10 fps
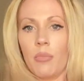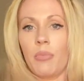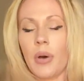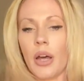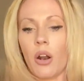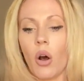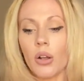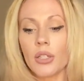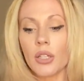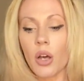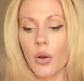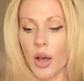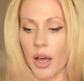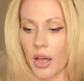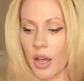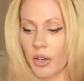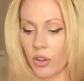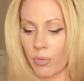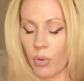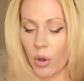But also
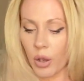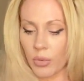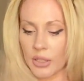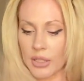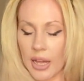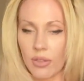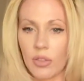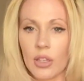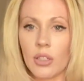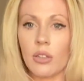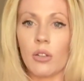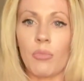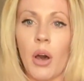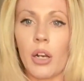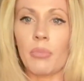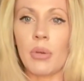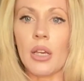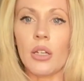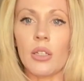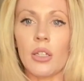another point was that this bottom
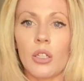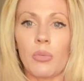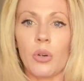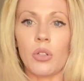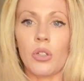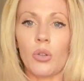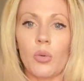piece is supposed to,